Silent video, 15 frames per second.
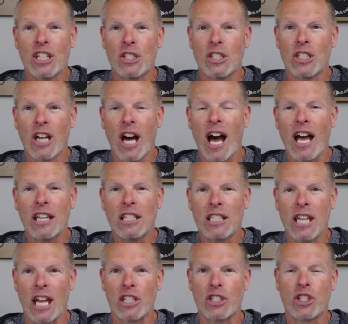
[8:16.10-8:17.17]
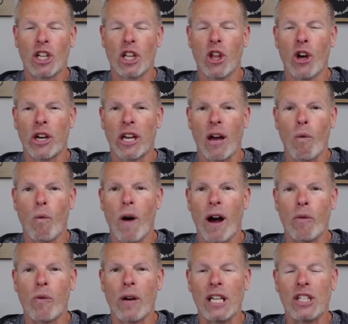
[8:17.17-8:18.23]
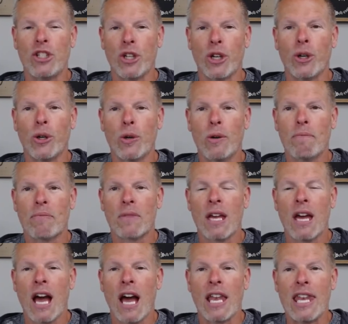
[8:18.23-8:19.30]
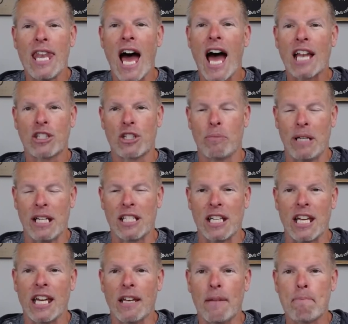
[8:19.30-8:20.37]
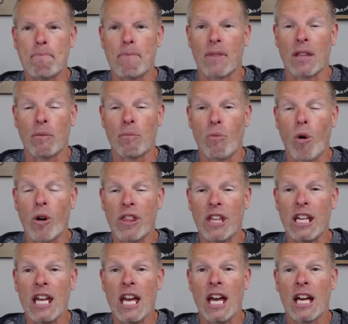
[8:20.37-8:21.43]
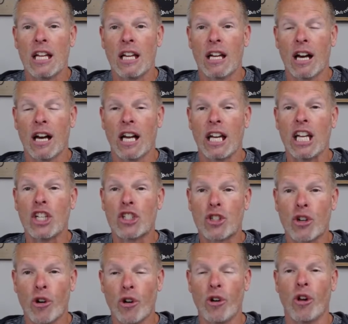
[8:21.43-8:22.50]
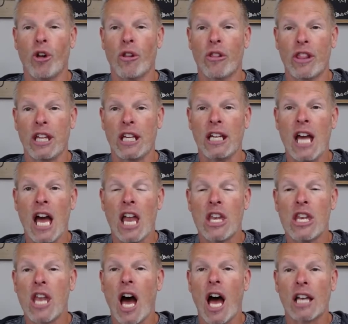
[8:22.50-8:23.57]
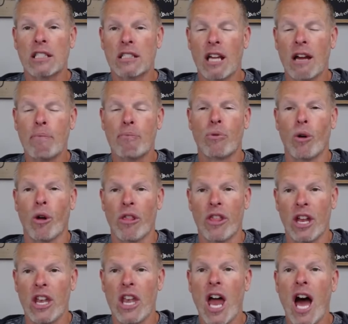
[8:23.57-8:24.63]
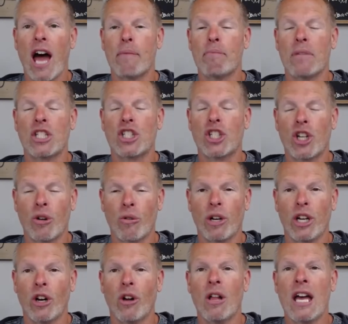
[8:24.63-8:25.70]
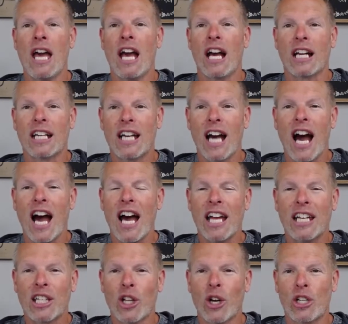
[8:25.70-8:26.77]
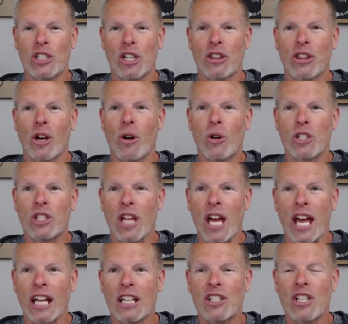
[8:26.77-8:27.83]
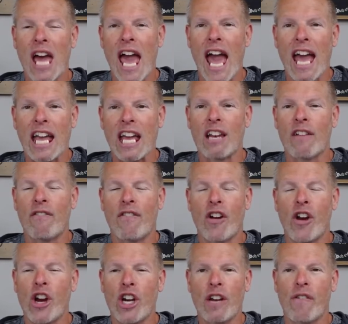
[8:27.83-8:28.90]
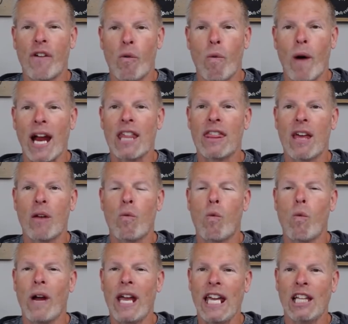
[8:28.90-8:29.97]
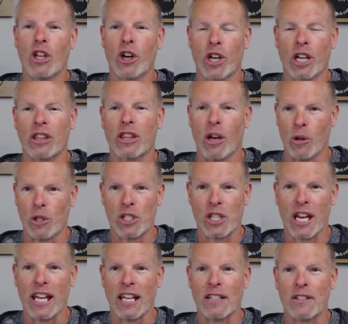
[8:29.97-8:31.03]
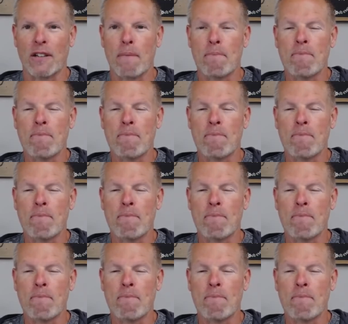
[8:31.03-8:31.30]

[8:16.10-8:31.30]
God tends to look at what we do, not to be seen, more the eternal, the not temporal, the not material. God looks at those things in a very different way than we look at those things.